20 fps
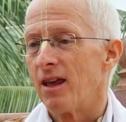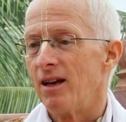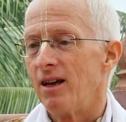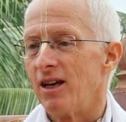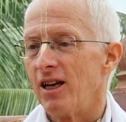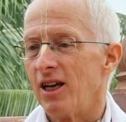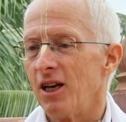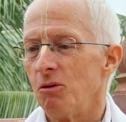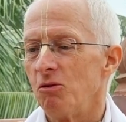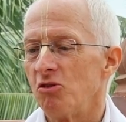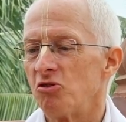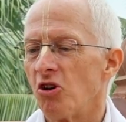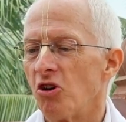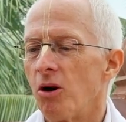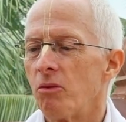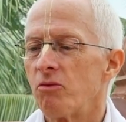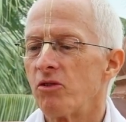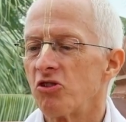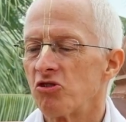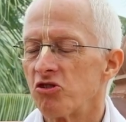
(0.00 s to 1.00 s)
It was
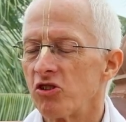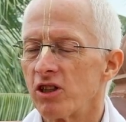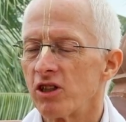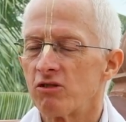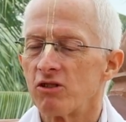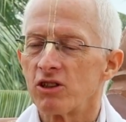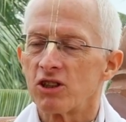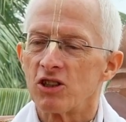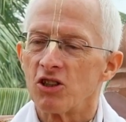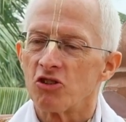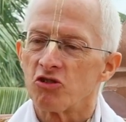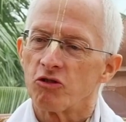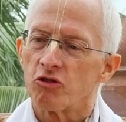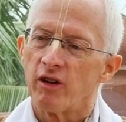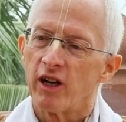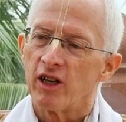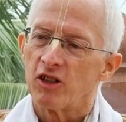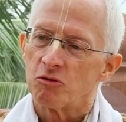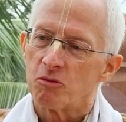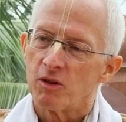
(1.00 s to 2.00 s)
obviously Krishna's
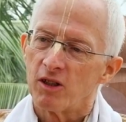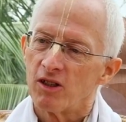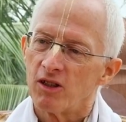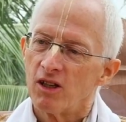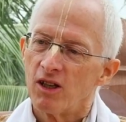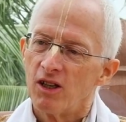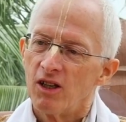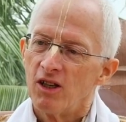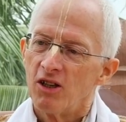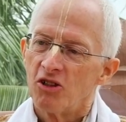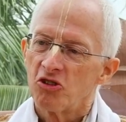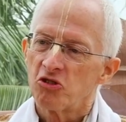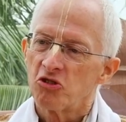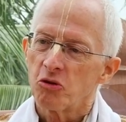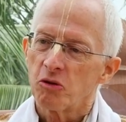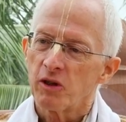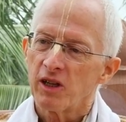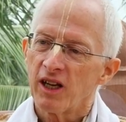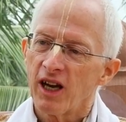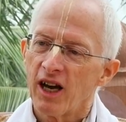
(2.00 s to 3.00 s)
arrangement. So
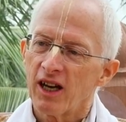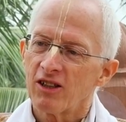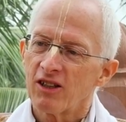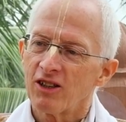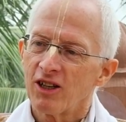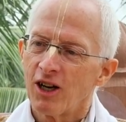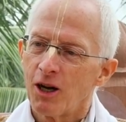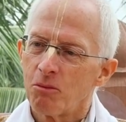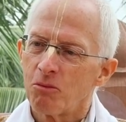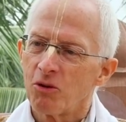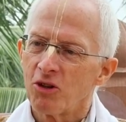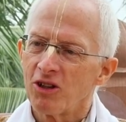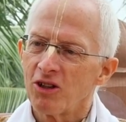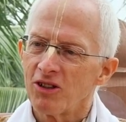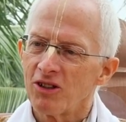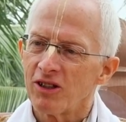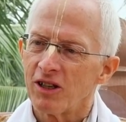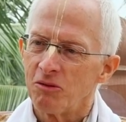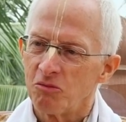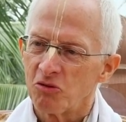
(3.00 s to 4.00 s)
he had to humble
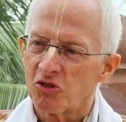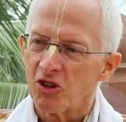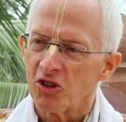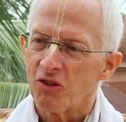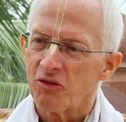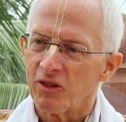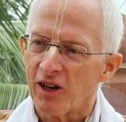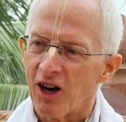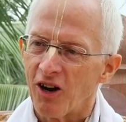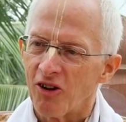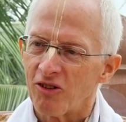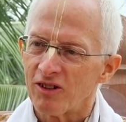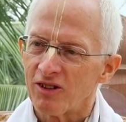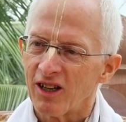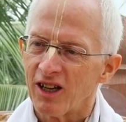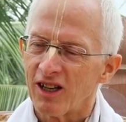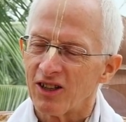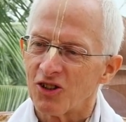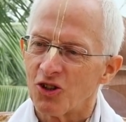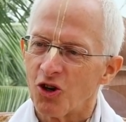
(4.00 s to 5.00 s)
himself out
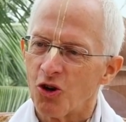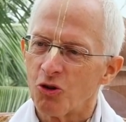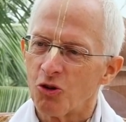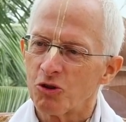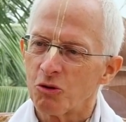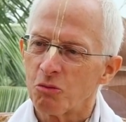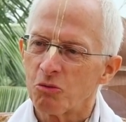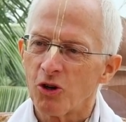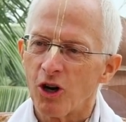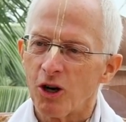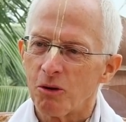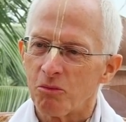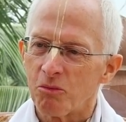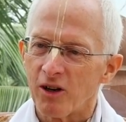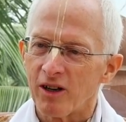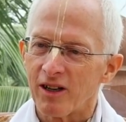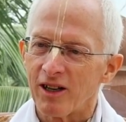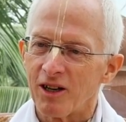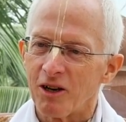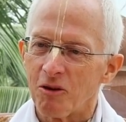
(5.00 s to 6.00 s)
and go to
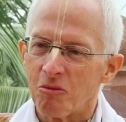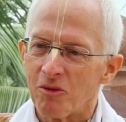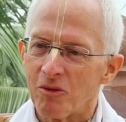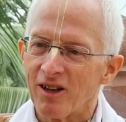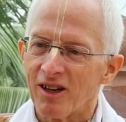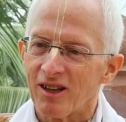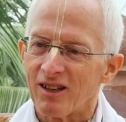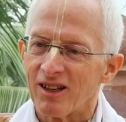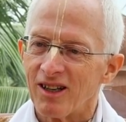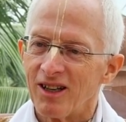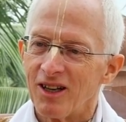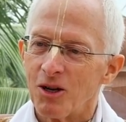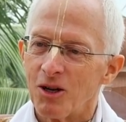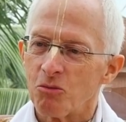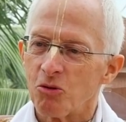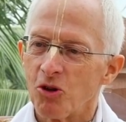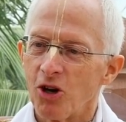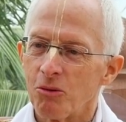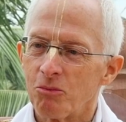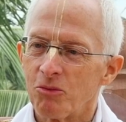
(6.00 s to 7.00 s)
Prabhupada and admit,
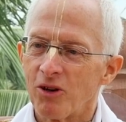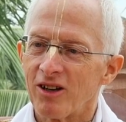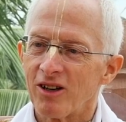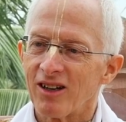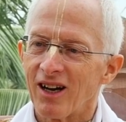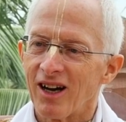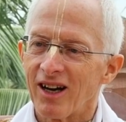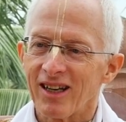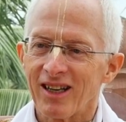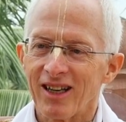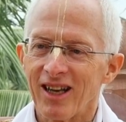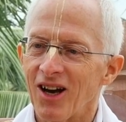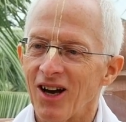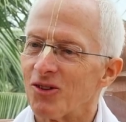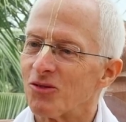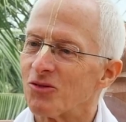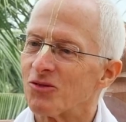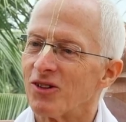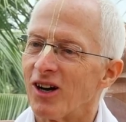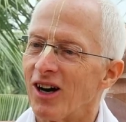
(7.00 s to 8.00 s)
Prabhupada,
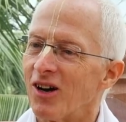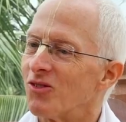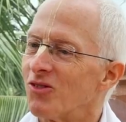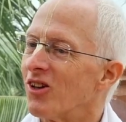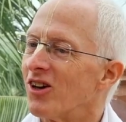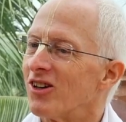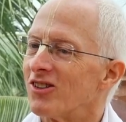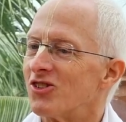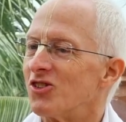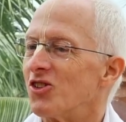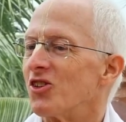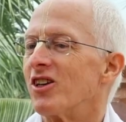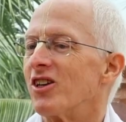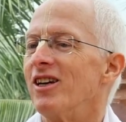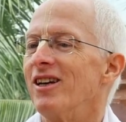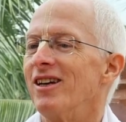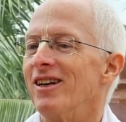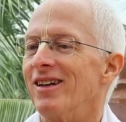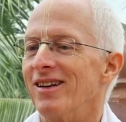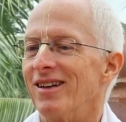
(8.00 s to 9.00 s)
I've lost your key.